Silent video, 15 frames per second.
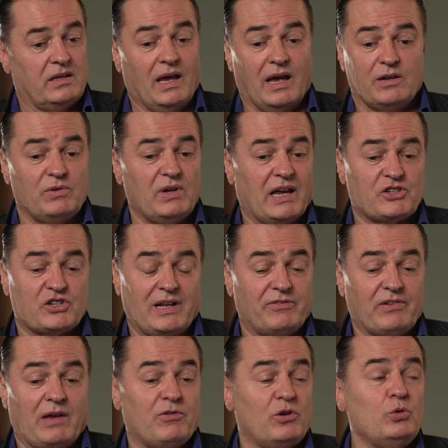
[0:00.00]
Yeah, and we actually
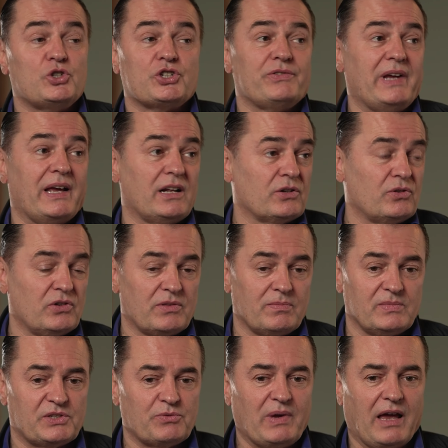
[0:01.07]
have evolutionary
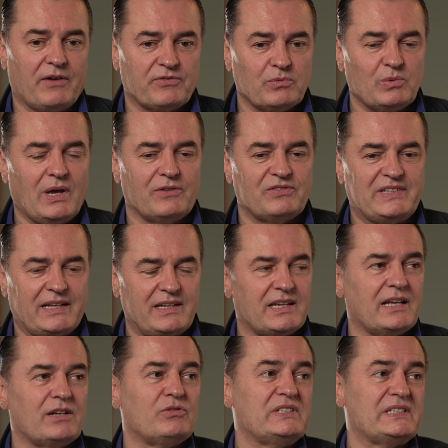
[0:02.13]
algorithms. We have
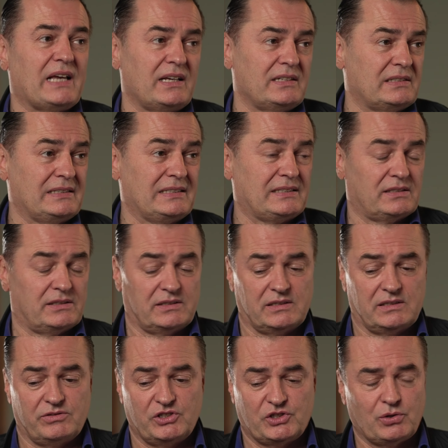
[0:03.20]
dedicated
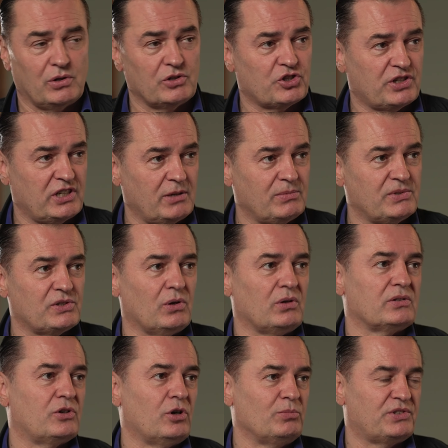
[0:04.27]
research teams
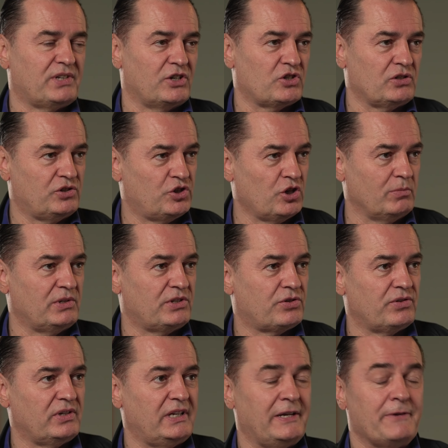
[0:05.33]
on computational
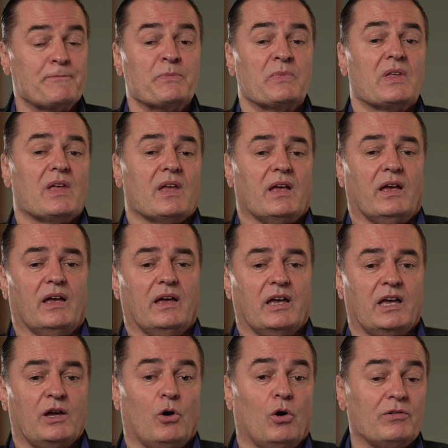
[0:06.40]
geometry,
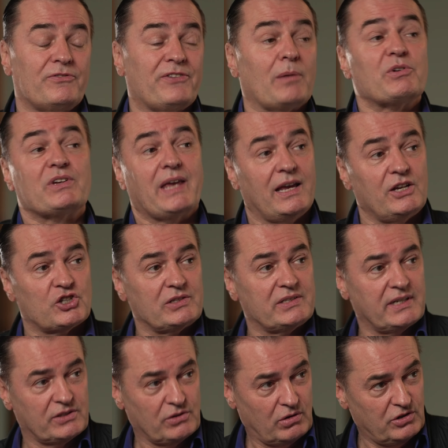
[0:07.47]
on fabrication
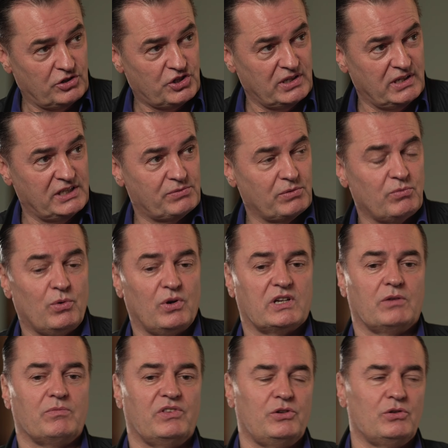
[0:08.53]
technologies. We're
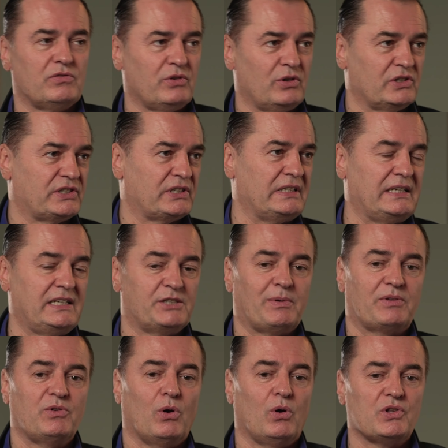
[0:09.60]
working with universities,
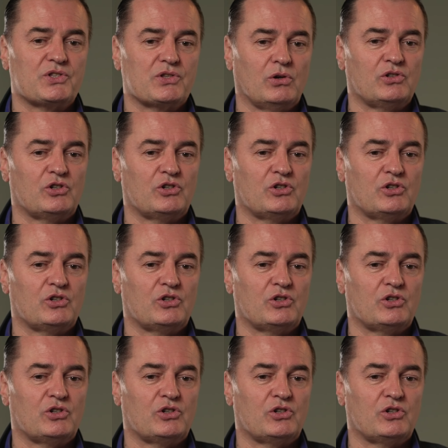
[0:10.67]
but we also, in